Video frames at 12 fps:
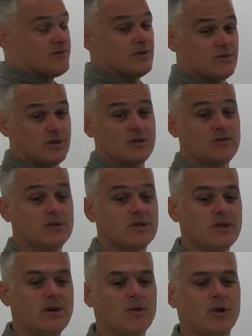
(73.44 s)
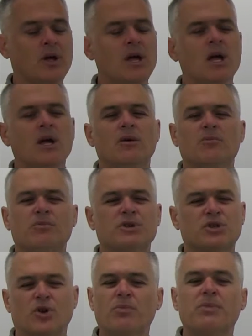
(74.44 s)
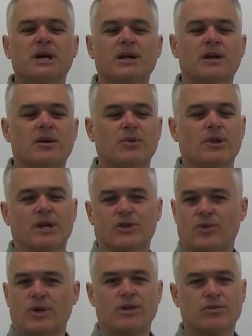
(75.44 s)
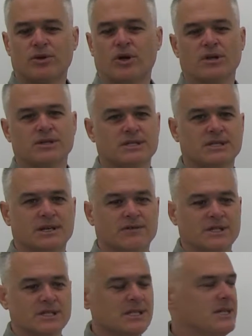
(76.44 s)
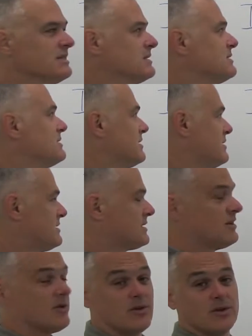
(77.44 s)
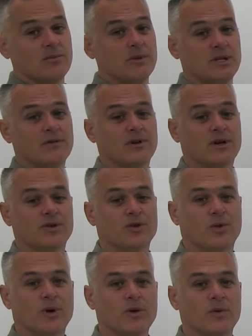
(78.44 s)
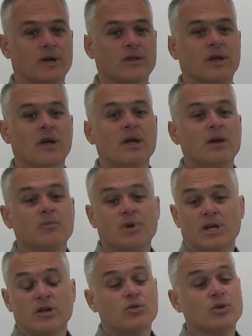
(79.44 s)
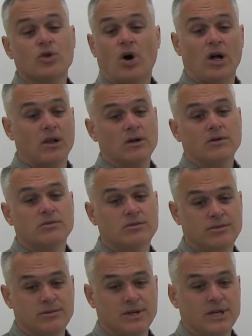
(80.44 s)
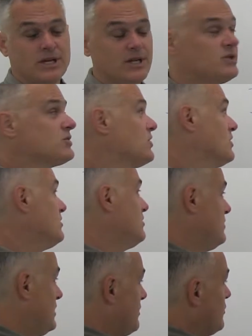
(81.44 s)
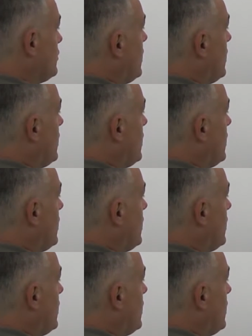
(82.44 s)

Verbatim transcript: of interest for it to double. But don't pick a number like $23.70 that's going to be difficult to work with. Pick either a dollar is good. You have a